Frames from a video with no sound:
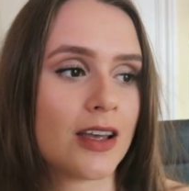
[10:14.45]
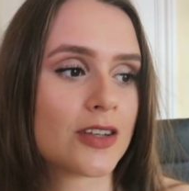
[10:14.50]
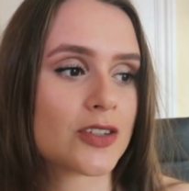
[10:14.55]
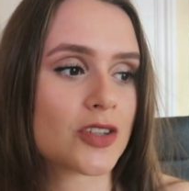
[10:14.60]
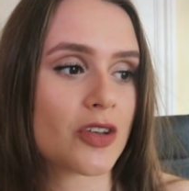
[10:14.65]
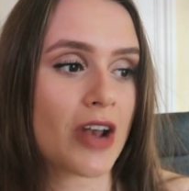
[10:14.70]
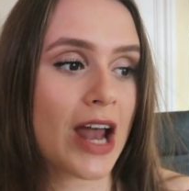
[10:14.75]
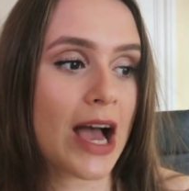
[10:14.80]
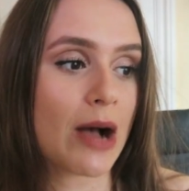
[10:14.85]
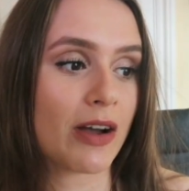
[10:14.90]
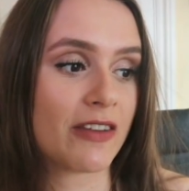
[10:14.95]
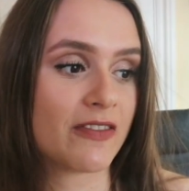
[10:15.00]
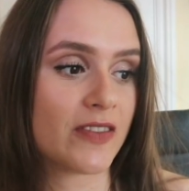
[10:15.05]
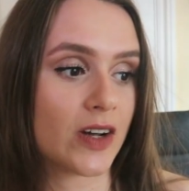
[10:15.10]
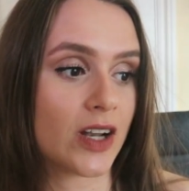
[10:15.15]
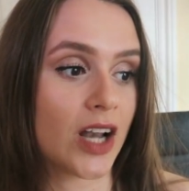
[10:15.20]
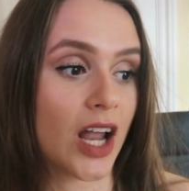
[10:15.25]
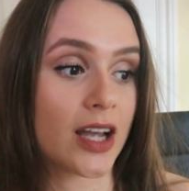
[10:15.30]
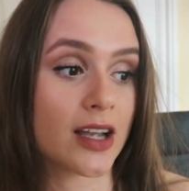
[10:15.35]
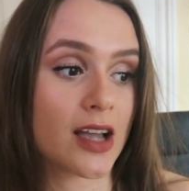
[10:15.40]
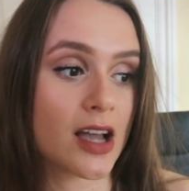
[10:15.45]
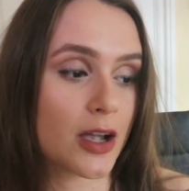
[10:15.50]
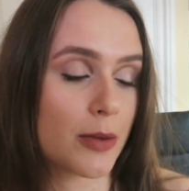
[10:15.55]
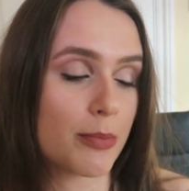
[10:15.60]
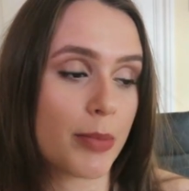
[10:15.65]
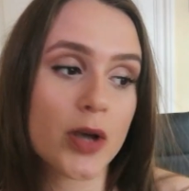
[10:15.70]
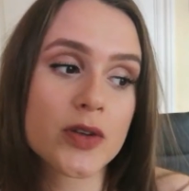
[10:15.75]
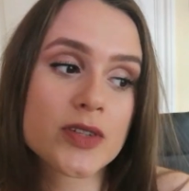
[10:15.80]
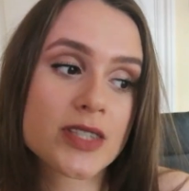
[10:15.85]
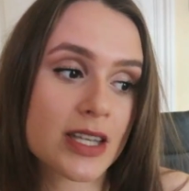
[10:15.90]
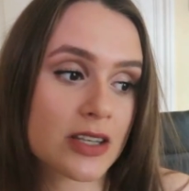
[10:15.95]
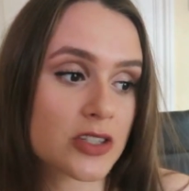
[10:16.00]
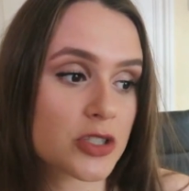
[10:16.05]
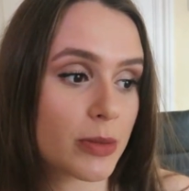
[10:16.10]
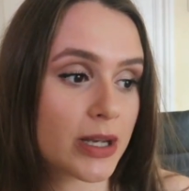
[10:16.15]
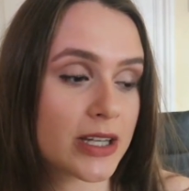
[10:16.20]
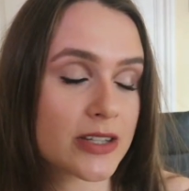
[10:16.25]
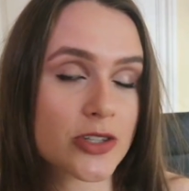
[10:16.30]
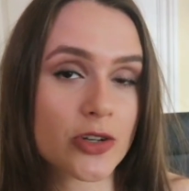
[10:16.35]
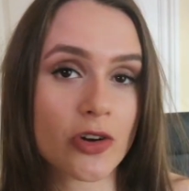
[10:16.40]
So now I feel like I can post things on
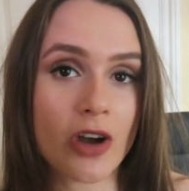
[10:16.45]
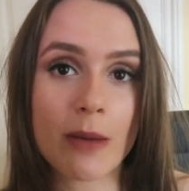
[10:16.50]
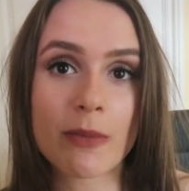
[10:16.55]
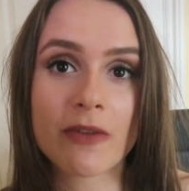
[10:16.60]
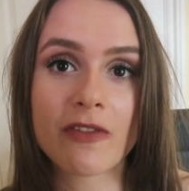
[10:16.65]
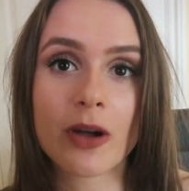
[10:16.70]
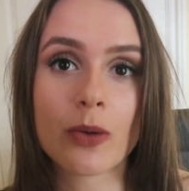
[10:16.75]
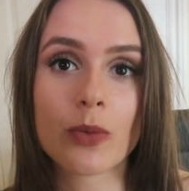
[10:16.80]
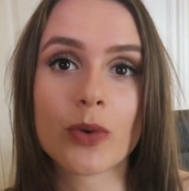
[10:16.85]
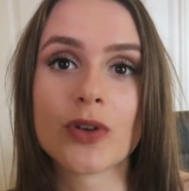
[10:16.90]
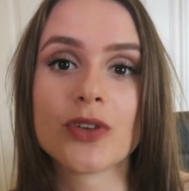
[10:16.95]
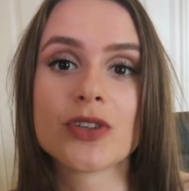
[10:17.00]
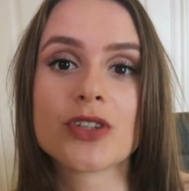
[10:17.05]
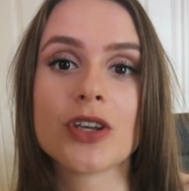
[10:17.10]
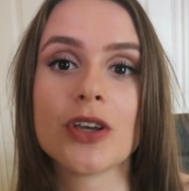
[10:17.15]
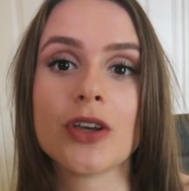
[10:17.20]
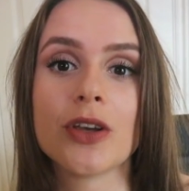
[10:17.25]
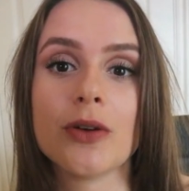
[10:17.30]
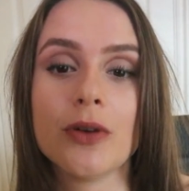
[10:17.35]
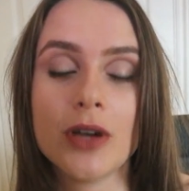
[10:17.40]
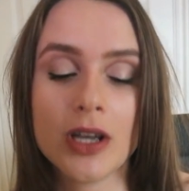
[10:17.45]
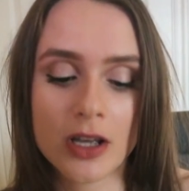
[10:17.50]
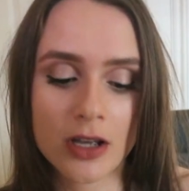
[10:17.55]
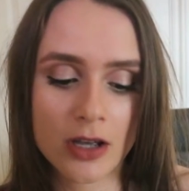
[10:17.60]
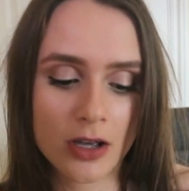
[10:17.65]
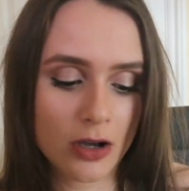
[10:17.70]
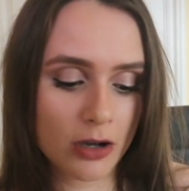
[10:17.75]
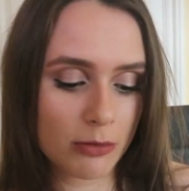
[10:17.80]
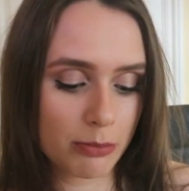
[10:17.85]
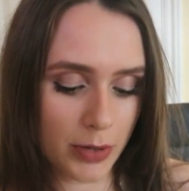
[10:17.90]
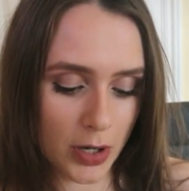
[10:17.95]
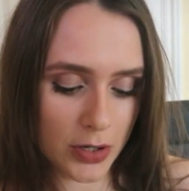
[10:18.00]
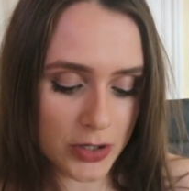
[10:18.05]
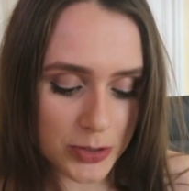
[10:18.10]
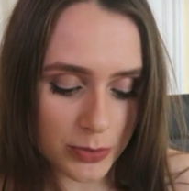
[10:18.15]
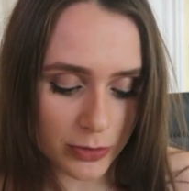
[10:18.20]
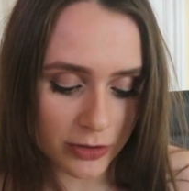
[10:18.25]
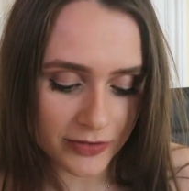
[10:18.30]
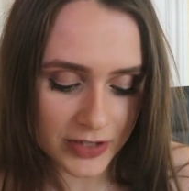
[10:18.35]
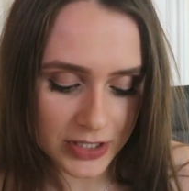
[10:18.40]
my Instagram if I want to,
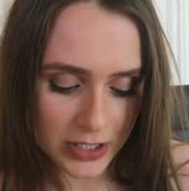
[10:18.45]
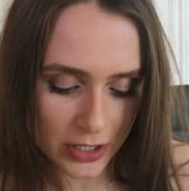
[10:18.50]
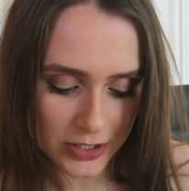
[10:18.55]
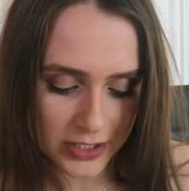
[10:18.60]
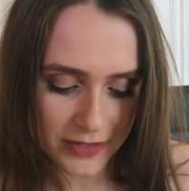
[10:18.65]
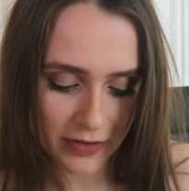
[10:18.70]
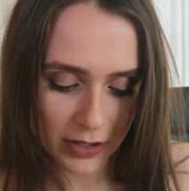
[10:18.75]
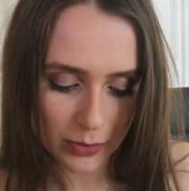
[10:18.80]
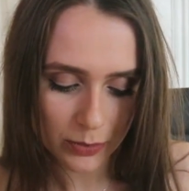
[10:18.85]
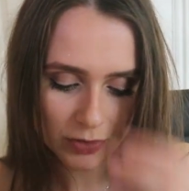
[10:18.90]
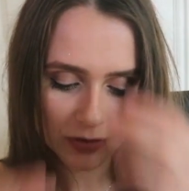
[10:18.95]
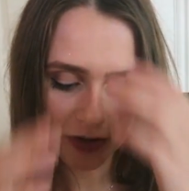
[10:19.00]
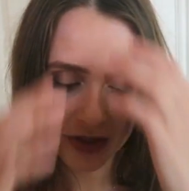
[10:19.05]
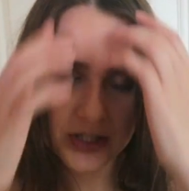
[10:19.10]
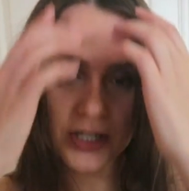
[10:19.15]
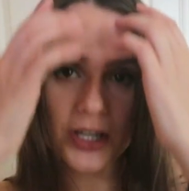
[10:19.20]
post more videos if I want